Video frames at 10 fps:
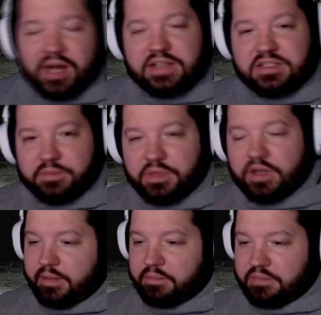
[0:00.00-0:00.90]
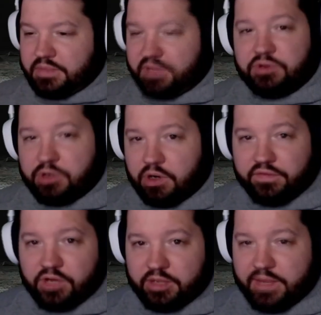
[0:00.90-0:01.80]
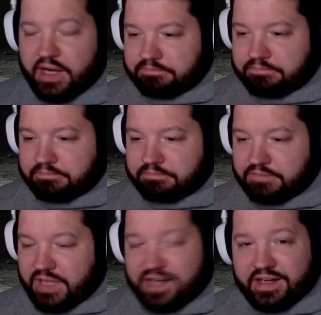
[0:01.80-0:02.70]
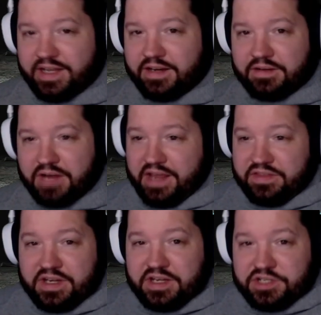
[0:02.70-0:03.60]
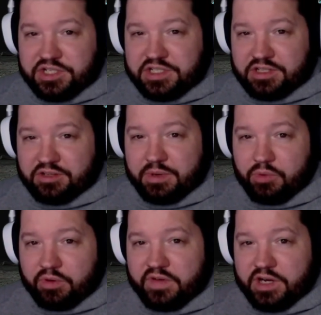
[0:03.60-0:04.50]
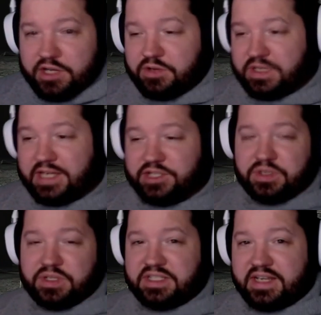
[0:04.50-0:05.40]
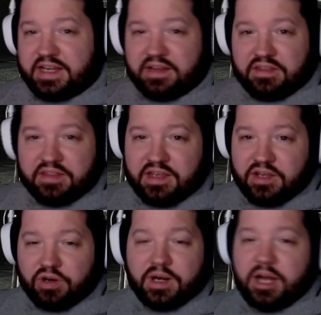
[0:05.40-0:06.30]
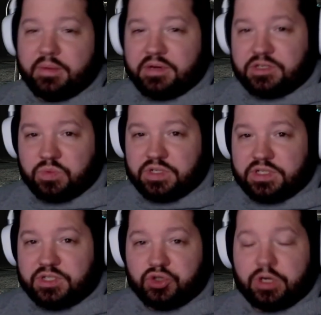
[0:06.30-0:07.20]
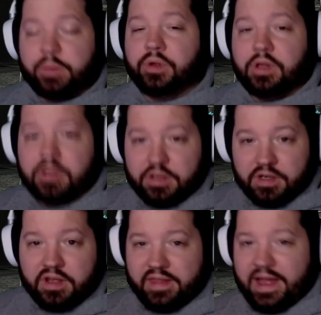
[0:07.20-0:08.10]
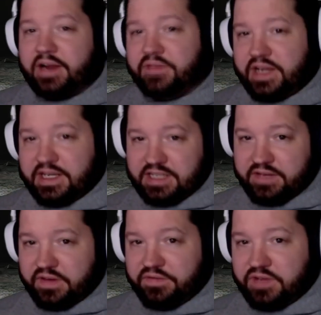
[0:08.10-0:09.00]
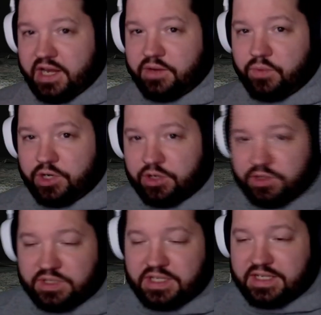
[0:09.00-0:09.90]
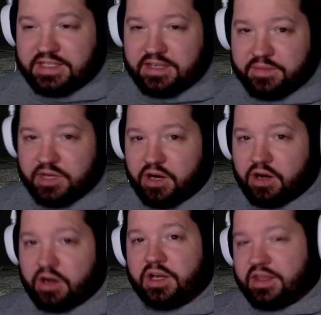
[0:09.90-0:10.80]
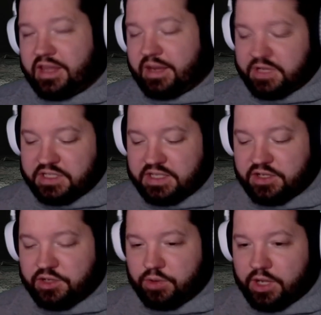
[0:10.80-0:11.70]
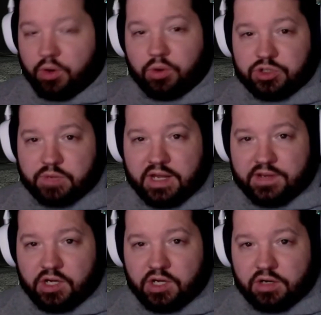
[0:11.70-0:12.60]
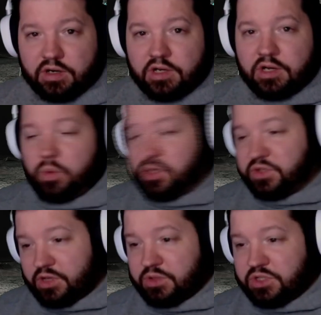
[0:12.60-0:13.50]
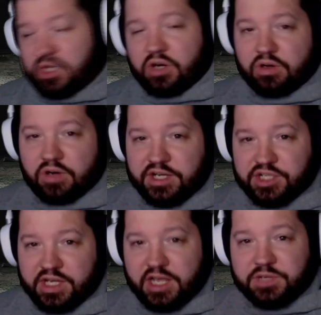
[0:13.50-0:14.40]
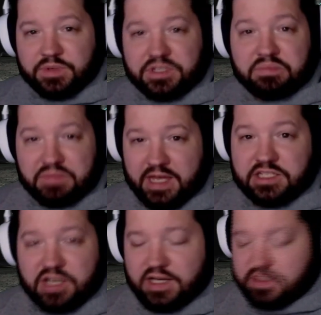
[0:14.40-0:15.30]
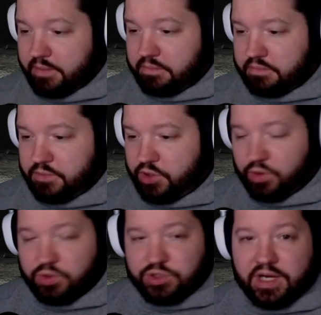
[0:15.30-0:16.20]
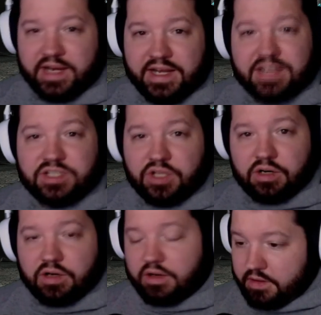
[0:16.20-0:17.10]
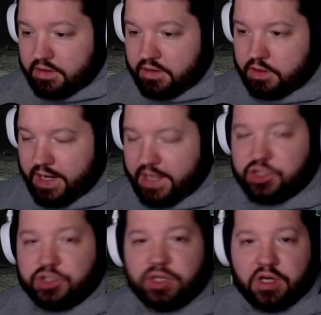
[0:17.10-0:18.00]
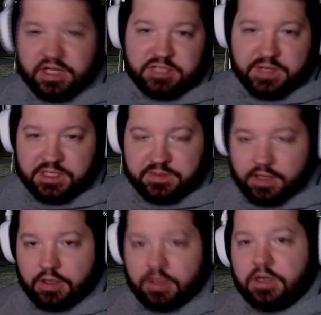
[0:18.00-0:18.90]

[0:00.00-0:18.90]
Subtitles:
to build if you go fully meta. And again, I think it's just a little bit more fun to use. As you could see, the ergonomics was triple that of the SA58 when you're using the DT MDR. That means you can hold your breath longer, which for those longer range engagements, that's awesome. You can hold your ADS longer, and your turning speed's better.